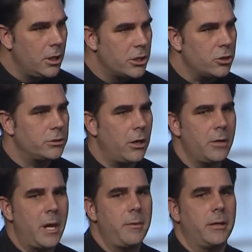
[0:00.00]
She'll tell you
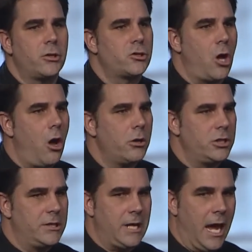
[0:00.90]
maybe about the song
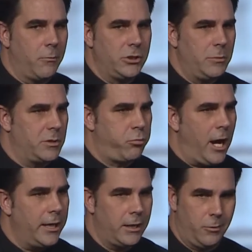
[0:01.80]
she sang when she was
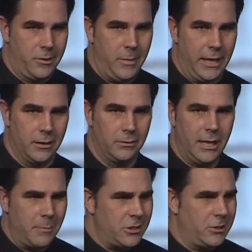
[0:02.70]
pregnant with me.
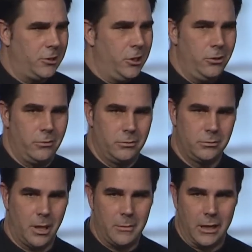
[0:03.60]
And I'm just a dude.
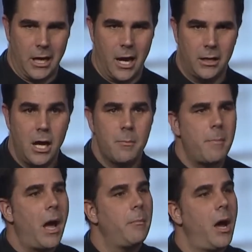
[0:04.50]
I'm not God. But
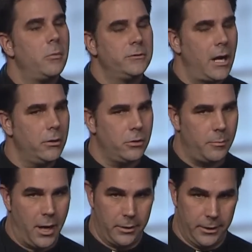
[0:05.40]
my mom will tell you
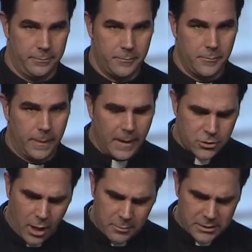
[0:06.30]
about it.
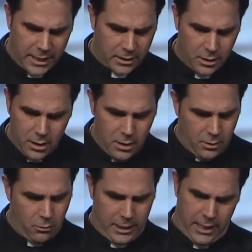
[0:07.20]
So I was like,
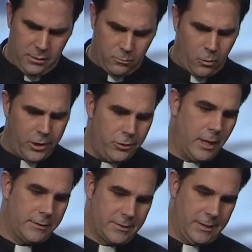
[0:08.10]
okay, what do you
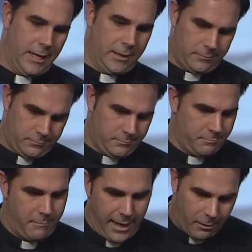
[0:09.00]
got to say,
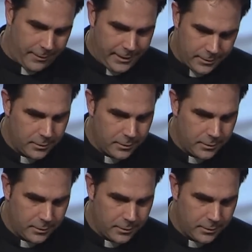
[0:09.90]
Mary?